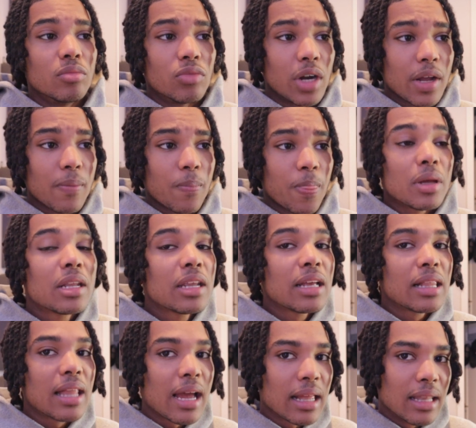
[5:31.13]
Right? But he
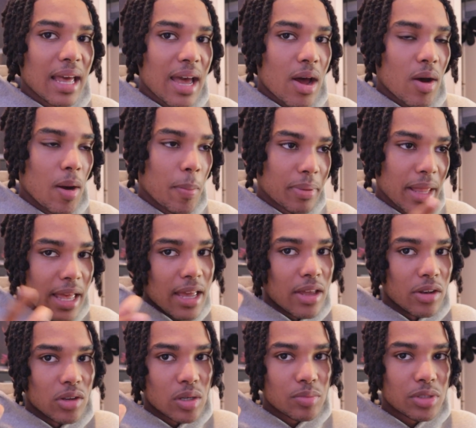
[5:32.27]
didn't like lay out a
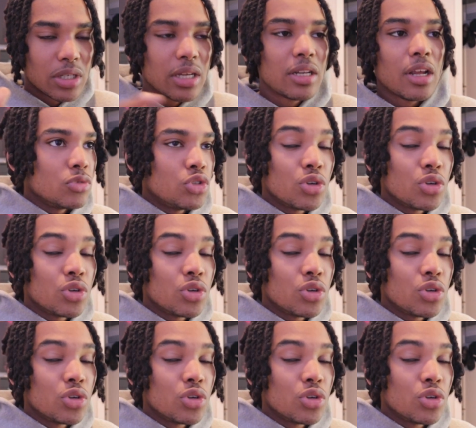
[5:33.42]
plan. You know what I'm saying?